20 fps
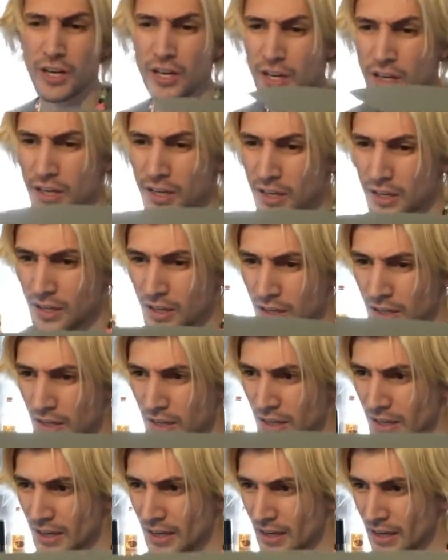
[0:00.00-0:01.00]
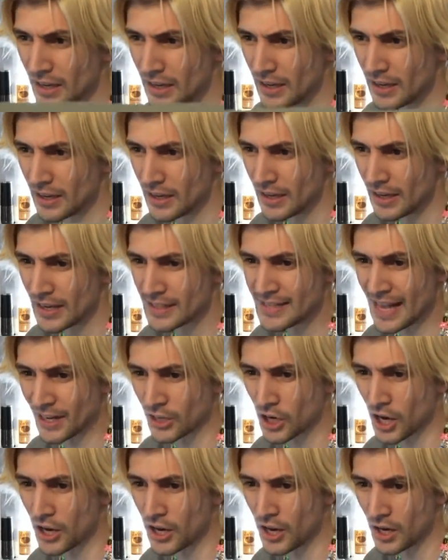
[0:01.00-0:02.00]
No clue anyways. Welcome. Is that
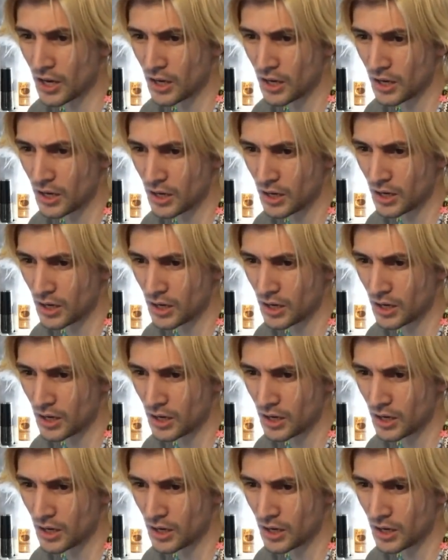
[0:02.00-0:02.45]
good?